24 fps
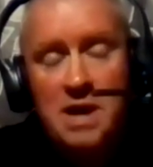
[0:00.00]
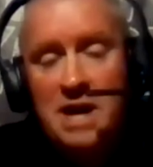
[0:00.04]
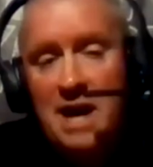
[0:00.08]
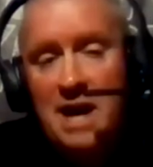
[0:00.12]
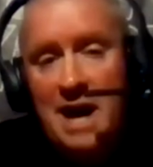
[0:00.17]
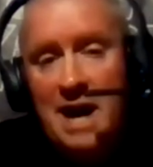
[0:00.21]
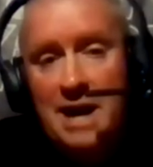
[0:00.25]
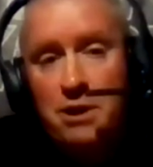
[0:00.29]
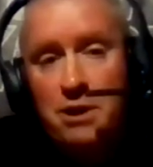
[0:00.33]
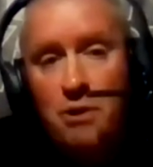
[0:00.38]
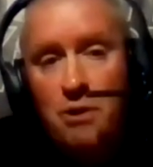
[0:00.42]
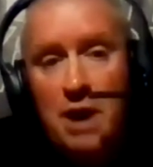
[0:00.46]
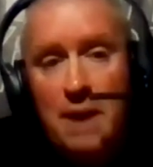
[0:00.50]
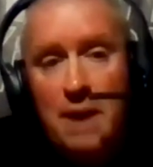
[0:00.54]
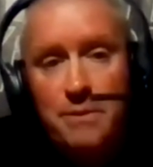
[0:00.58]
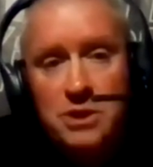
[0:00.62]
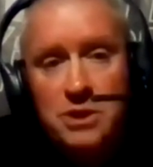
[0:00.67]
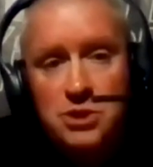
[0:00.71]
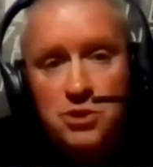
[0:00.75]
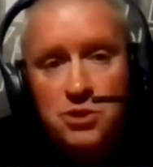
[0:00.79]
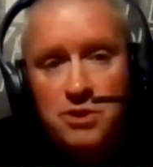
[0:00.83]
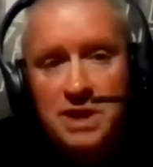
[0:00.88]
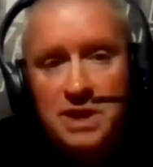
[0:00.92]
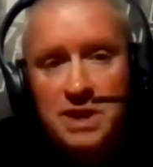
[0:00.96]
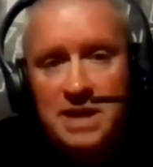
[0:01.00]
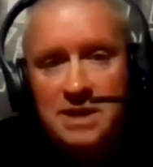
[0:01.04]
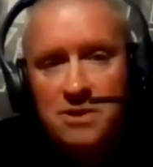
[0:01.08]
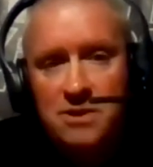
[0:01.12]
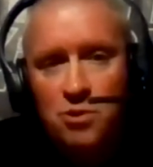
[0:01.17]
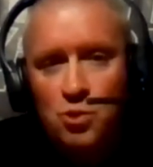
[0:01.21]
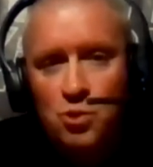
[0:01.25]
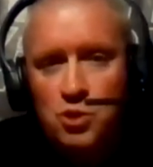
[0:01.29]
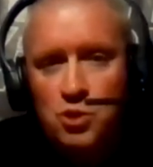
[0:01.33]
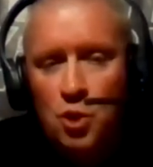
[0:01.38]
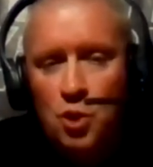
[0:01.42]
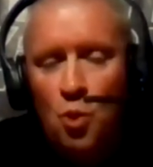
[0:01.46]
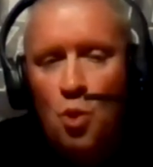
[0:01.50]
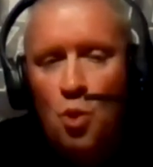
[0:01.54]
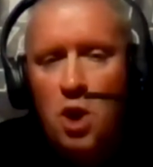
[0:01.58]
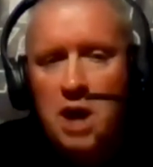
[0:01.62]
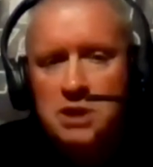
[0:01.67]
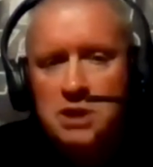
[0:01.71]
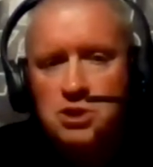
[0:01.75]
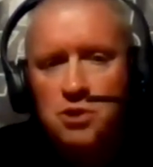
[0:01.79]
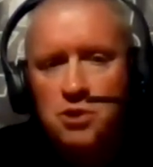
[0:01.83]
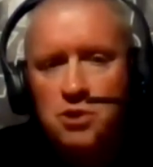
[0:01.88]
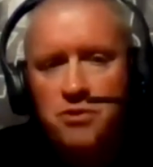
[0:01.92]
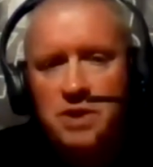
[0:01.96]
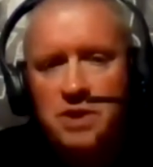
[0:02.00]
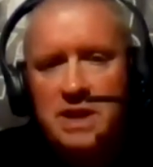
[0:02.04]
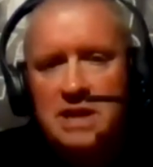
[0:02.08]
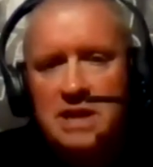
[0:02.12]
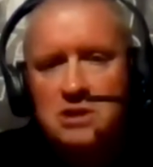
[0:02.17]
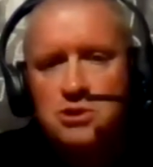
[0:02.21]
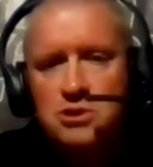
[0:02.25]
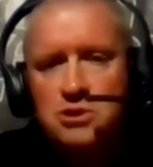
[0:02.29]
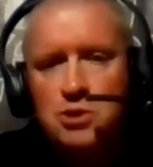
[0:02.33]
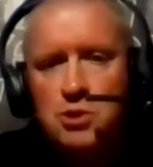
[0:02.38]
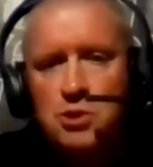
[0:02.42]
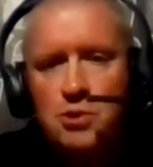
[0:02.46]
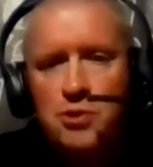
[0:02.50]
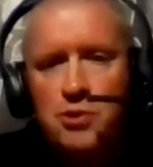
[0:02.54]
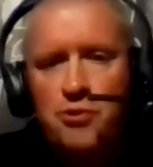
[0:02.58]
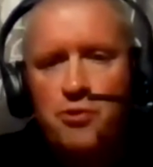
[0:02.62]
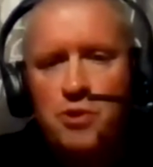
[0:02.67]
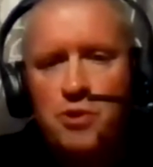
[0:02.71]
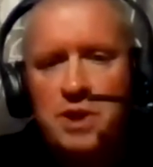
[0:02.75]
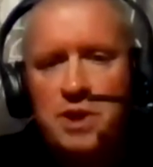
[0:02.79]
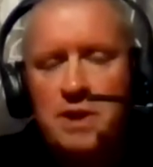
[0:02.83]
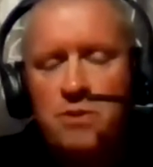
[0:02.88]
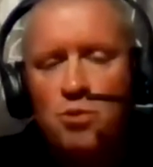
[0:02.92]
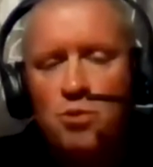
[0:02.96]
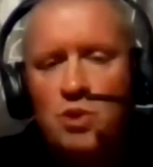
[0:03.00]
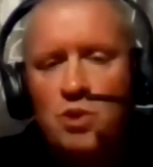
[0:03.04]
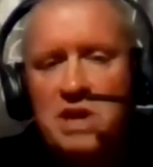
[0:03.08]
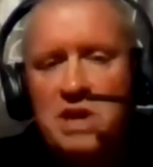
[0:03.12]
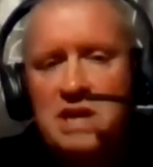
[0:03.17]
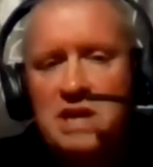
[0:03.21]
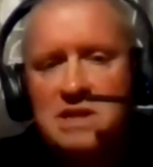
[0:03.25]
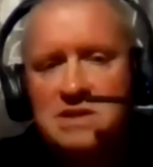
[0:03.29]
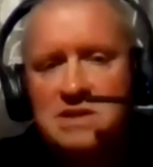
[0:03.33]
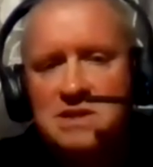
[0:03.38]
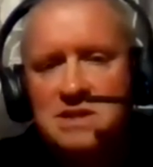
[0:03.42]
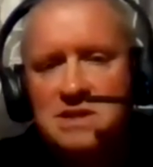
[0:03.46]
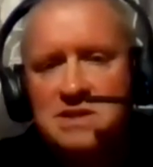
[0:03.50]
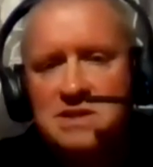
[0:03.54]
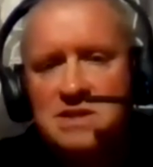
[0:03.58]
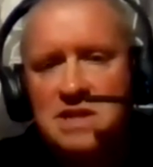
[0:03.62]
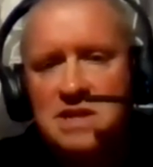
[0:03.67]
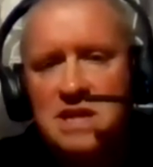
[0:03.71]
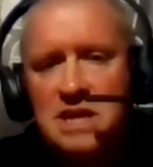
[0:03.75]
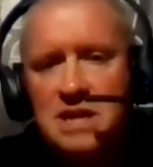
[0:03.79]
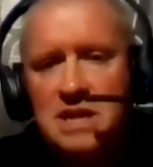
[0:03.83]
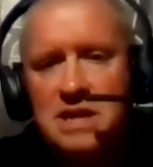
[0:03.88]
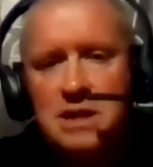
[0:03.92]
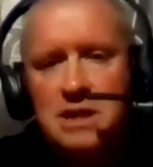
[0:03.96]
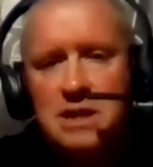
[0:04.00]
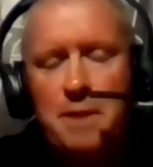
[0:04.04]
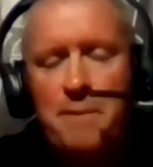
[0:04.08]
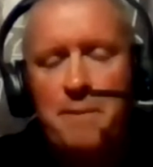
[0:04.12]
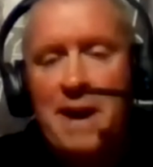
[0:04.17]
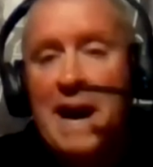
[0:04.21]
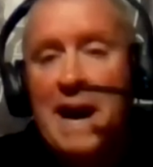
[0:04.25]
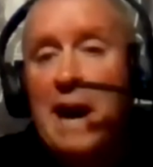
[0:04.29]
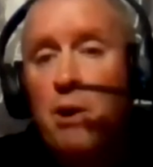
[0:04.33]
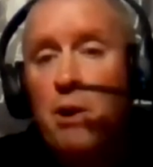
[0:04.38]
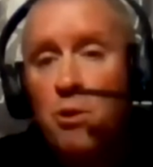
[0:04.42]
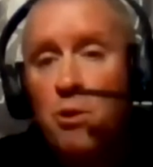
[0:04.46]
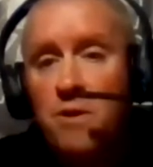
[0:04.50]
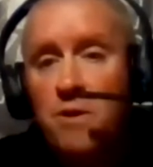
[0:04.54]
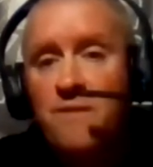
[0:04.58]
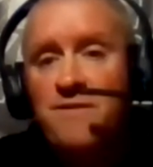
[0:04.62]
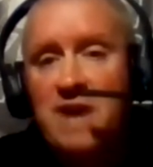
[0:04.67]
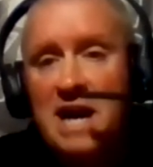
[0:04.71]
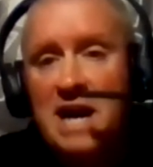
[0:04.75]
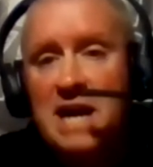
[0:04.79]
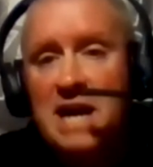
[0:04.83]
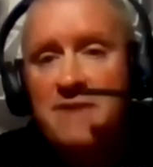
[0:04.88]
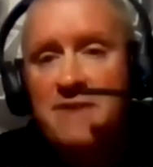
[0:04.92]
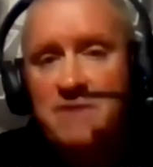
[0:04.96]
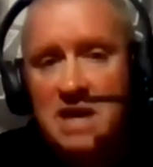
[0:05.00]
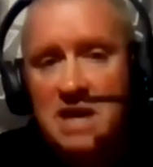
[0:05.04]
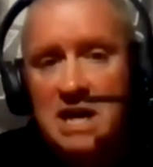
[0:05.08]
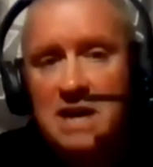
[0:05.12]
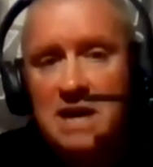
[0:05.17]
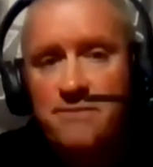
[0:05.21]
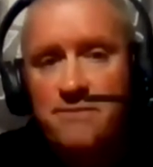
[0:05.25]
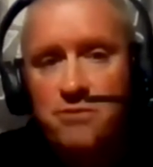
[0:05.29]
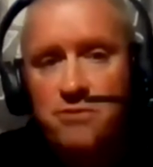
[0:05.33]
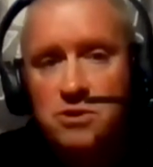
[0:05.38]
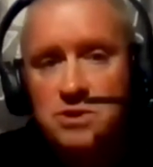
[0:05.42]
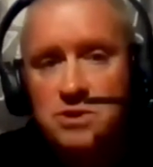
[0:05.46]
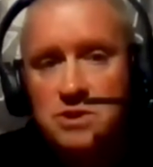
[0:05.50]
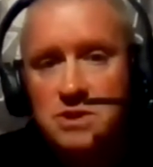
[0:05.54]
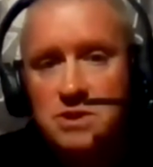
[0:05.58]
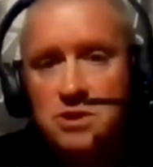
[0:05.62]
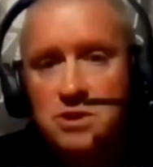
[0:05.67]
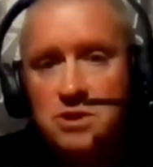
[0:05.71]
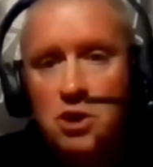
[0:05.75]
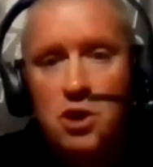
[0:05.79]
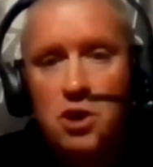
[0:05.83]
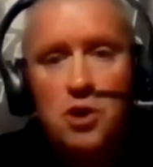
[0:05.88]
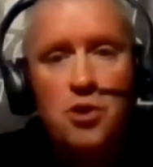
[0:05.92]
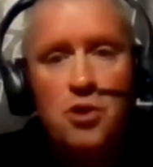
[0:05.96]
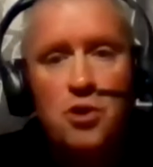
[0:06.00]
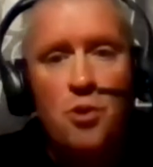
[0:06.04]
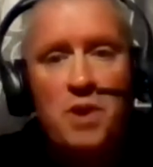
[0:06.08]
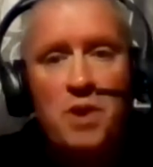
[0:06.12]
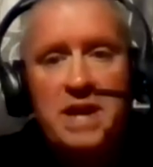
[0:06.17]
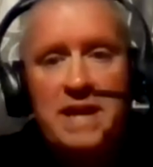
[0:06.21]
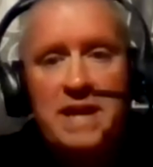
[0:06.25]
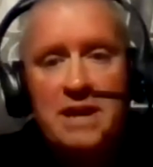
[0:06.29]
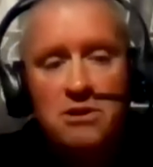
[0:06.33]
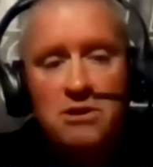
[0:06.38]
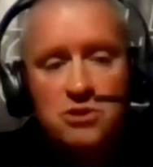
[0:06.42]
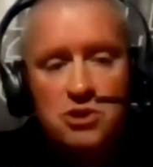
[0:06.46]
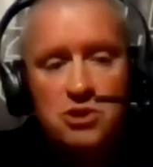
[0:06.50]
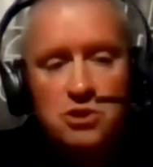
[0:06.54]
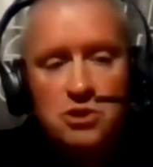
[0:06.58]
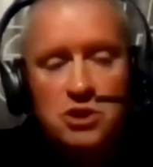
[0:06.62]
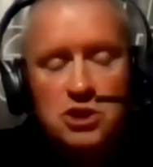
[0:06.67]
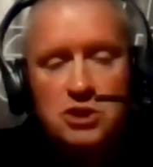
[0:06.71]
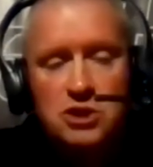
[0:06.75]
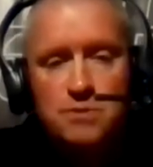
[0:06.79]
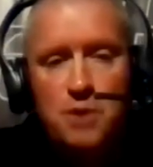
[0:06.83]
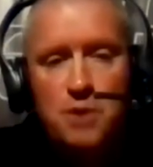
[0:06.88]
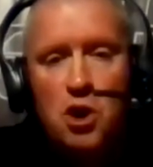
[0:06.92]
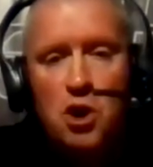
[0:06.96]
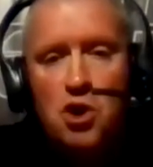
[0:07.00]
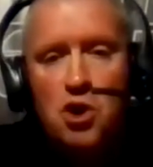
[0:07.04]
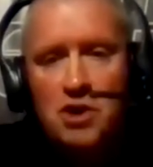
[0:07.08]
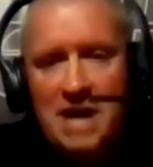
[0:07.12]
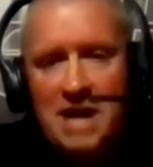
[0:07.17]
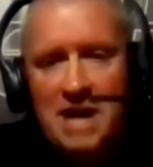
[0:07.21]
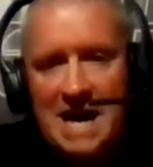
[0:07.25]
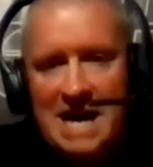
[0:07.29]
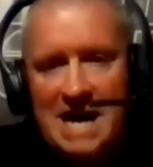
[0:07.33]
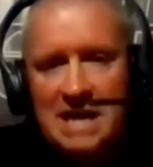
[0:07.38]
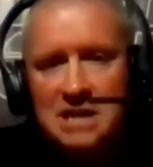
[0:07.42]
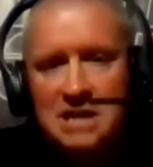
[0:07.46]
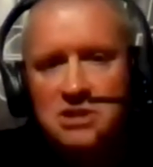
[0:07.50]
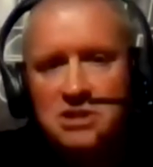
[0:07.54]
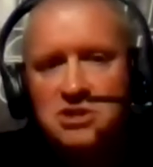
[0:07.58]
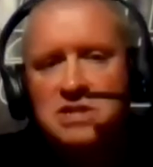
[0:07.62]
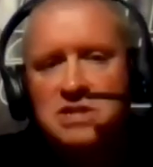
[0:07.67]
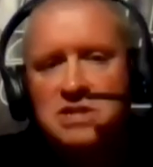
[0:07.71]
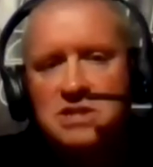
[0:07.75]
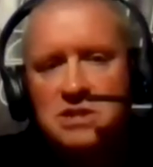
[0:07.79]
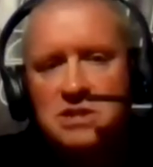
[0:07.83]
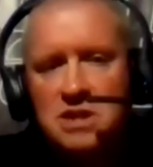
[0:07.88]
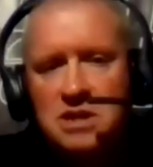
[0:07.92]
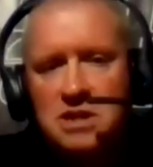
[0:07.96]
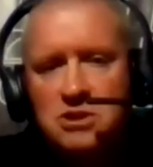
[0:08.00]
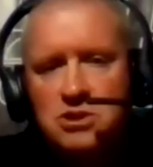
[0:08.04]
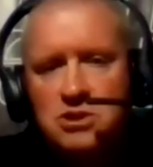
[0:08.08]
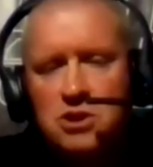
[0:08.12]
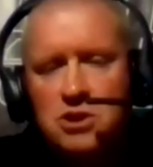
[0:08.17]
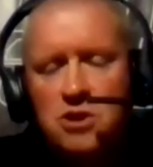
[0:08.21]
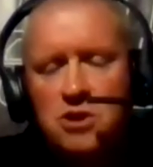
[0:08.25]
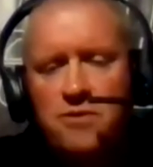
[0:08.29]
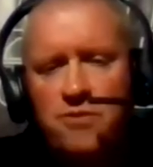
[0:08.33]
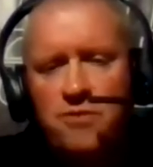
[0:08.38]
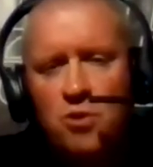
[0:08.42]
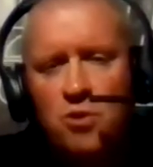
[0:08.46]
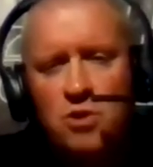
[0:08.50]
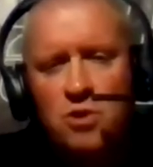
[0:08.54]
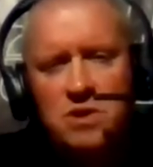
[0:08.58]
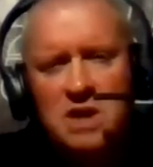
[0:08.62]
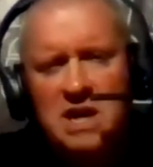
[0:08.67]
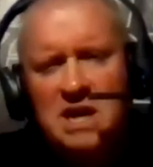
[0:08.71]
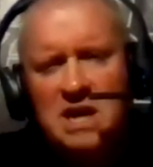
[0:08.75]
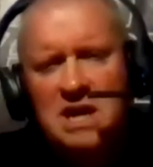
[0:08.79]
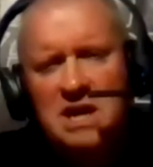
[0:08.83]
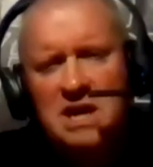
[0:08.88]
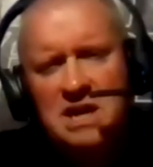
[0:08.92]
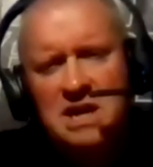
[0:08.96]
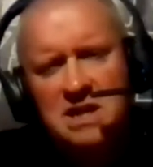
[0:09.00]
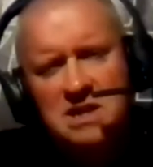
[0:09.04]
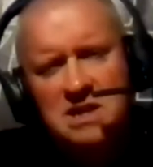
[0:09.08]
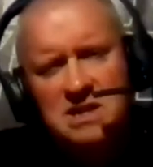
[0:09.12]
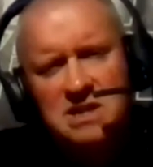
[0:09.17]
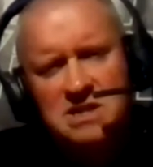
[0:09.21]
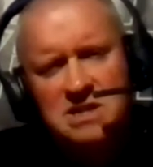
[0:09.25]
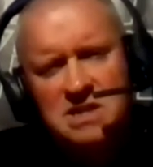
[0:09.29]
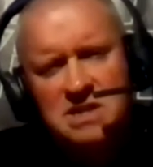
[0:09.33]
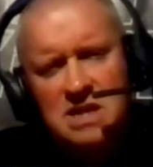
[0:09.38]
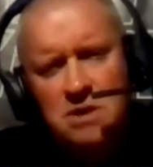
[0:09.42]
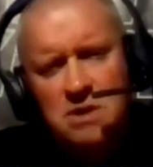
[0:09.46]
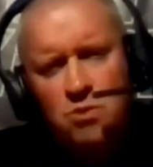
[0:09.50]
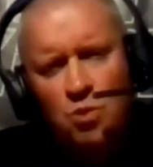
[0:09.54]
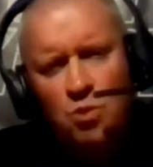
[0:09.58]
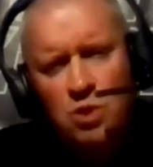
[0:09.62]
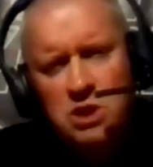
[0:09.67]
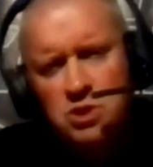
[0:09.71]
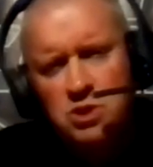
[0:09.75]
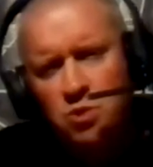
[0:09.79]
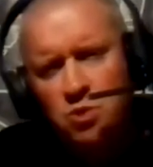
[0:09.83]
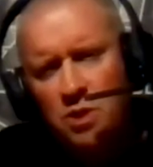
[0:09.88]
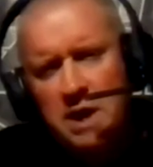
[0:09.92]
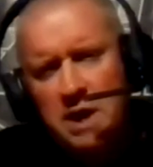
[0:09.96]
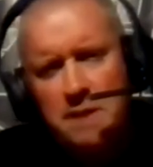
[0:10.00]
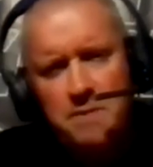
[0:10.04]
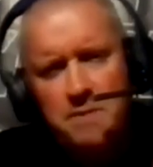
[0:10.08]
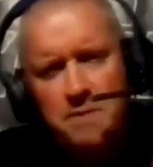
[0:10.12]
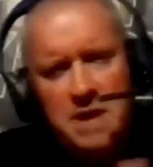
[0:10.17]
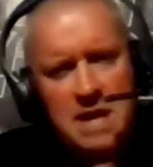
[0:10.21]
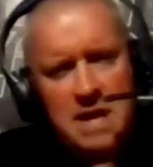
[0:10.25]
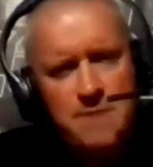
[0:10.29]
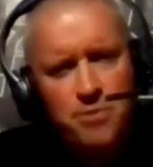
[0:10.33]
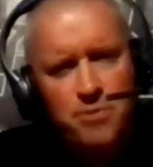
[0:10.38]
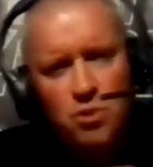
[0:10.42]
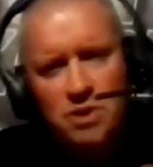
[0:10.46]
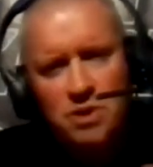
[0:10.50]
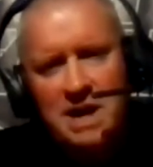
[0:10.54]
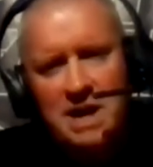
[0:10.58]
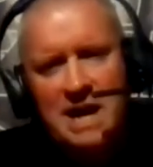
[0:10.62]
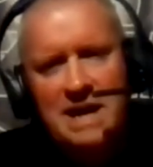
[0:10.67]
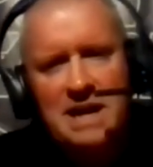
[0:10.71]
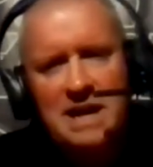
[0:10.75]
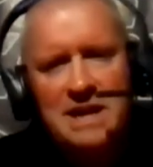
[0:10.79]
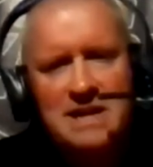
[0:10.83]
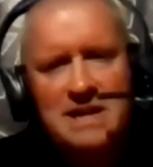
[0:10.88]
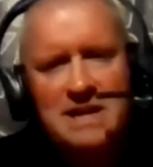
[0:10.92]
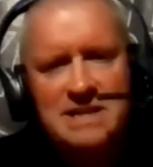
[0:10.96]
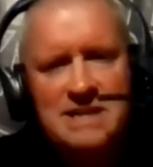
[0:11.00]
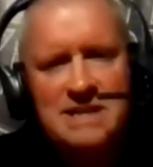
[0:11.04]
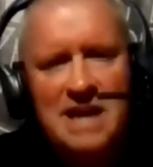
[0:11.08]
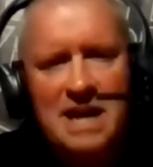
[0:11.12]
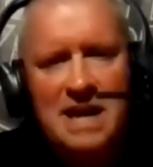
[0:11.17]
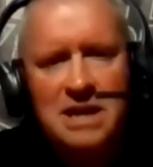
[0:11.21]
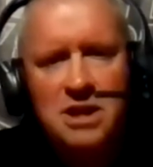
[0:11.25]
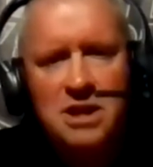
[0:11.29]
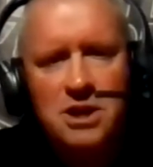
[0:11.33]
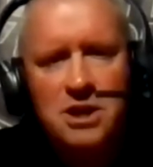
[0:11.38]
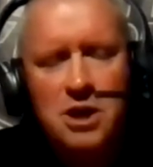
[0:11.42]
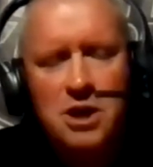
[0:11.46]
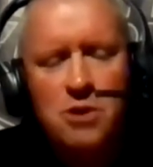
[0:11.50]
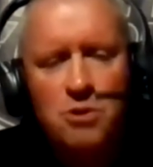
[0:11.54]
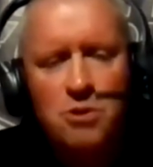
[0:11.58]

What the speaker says: I know I'm intrigued to watch over the next 2 to 3 weeks to see in the Power 5 conferences, all the way down to the small colleges and so forth, to see which way people kind of decide to go.